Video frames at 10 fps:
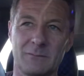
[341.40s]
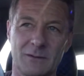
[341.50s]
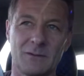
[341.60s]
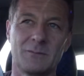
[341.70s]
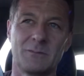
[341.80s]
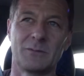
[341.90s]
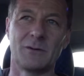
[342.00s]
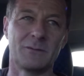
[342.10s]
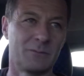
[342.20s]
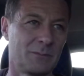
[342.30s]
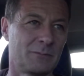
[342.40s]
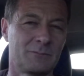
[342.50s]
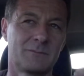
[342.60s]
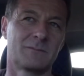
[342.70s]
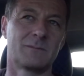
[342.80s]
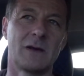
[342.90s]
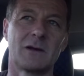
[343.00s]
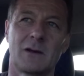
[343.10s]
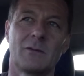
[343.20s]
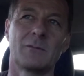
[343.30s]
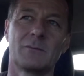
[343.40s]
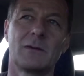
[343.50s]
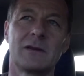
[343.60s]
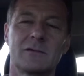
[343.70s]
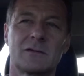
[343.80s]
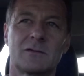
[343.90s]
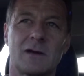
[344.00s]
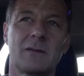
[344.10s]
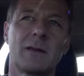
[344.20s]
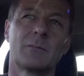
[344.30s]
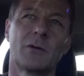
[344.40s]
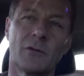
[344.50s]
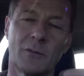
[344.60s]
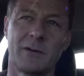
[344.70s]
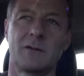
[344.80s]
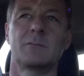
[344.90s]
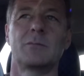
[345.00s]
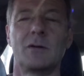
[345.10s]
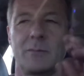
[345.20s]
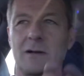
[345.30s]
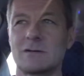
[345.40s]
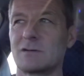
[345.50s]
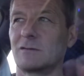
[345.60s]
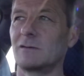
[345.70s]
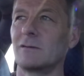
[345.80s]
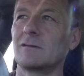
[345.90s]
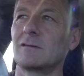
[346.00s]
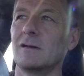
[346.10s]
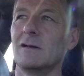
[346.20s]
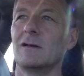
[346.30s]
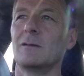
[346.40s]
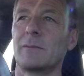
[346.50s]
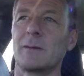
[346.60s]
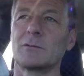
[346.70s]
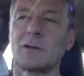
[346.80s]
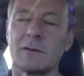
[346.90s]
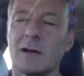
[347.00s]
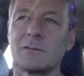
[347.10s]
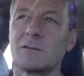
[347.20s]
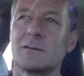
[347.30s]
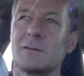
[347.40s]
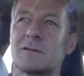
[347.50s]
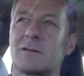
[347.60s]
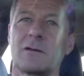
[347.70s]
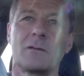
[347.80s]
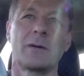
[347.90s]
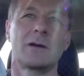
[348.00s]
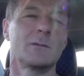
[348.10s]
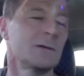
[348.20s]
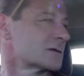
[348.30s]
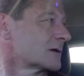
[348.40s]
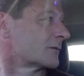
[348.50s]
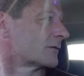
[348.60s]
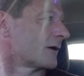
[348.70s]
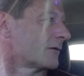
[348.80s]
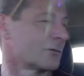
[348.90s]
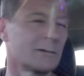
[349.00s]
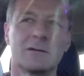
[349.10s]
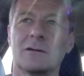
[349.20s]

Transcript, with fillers: you know, put a bit of glue on, leave it to dry, then put another bit on, put a patch on. You know, it's people don't know how to do it, so they go and buy a new inner tube for five quid.